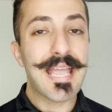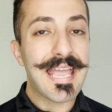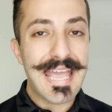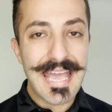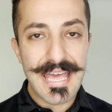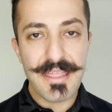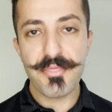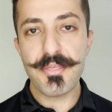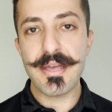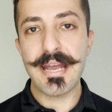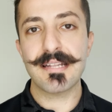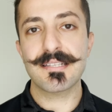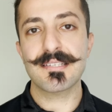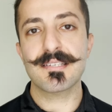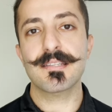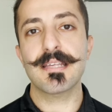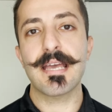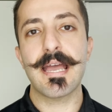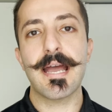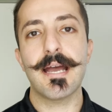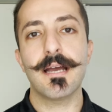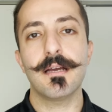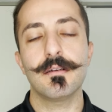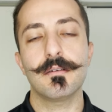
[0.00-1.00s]
And that's
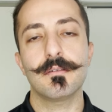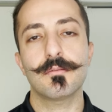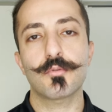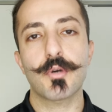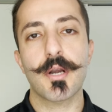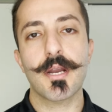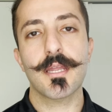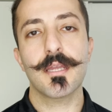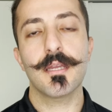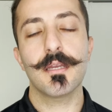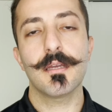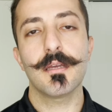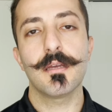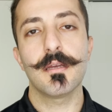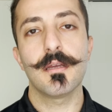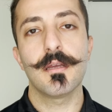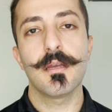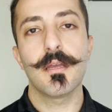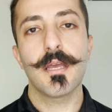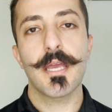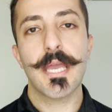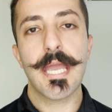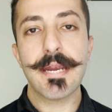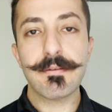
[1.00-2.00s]
that, right?
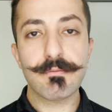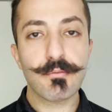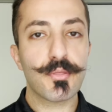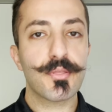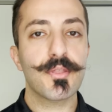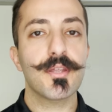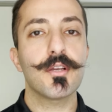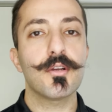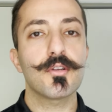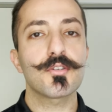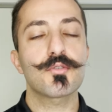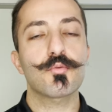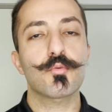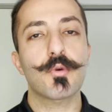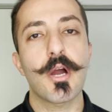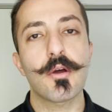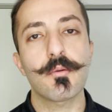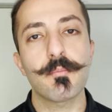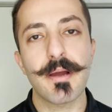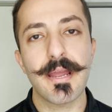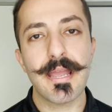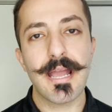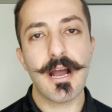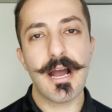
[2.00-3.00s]
Everything else
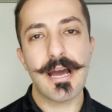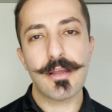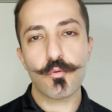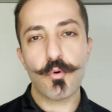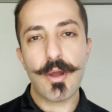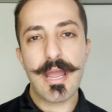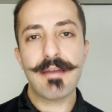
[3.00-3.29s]
around my house, I don't